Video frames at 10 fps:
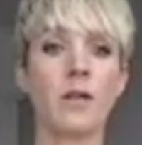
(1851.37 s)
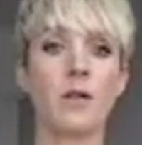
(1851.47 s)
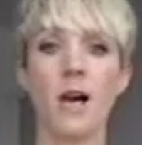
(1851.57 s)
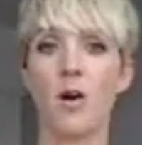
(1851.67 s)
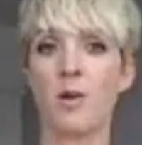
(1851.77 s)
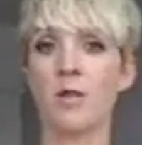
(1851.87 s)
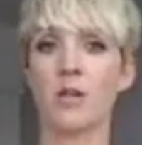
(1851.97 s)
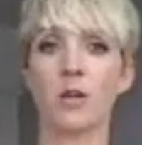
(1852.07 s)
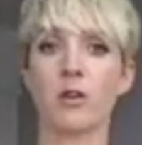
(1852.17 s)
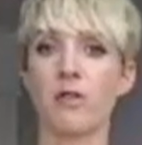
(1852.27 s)
how he's
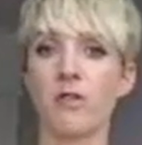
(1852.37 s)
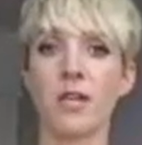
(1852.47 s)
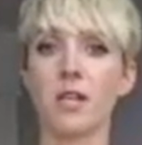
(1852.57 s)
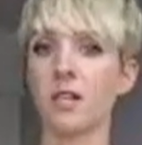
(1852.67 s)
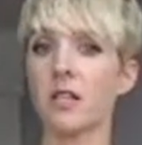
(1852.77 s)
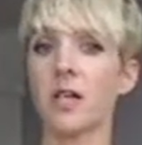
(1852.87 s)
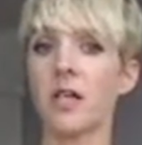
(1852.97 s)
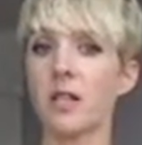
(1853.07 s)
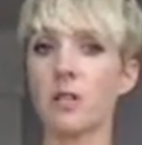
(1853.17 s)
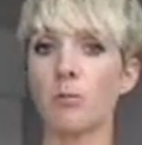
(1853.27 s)
gonna feel
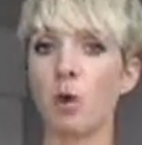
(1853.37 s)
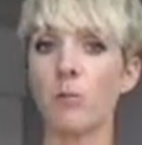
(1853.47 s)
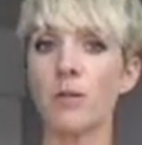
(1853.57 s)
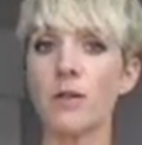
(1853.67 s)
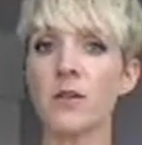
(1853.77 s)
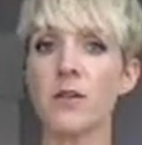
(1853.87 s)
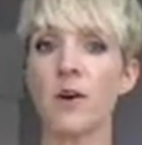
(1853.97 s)
in the moment.